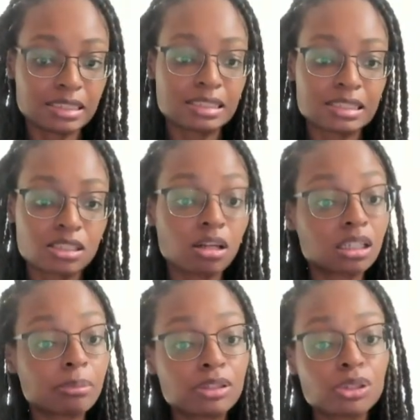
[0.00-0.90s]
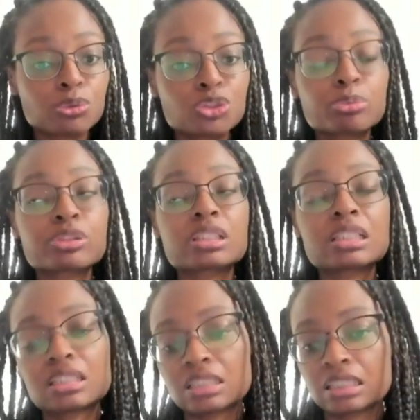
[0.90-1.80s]
This is talking about those who
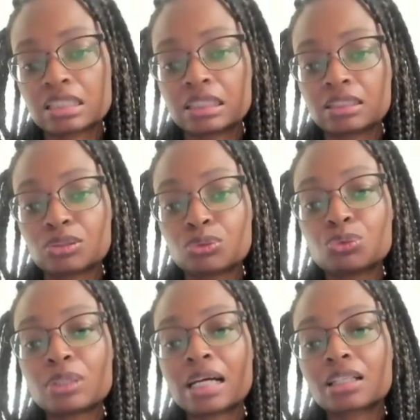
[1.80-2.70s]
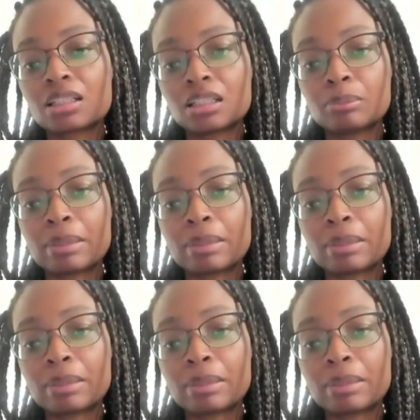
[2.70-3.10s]
persist in sin, who do not come